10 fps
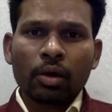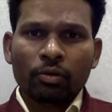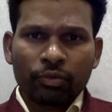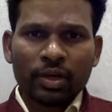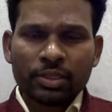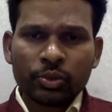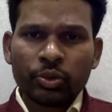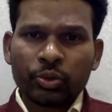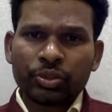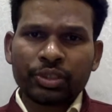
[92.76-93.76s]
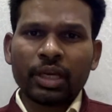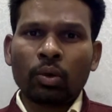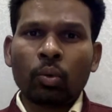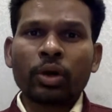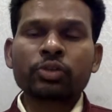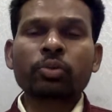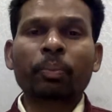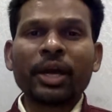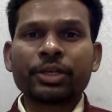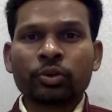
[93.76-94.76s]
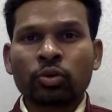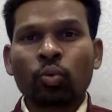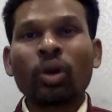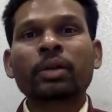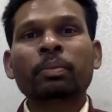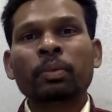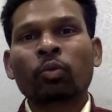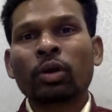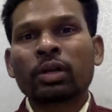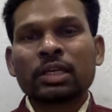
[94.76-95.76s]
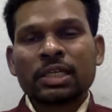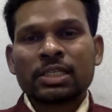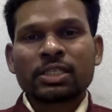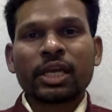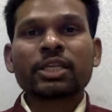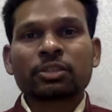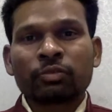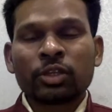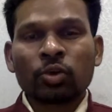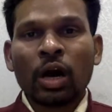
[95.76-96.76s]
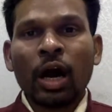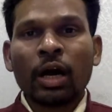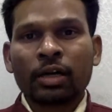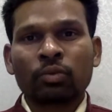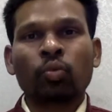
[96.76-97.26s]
first you need to check what is your passion, you know, what strikes with your heart,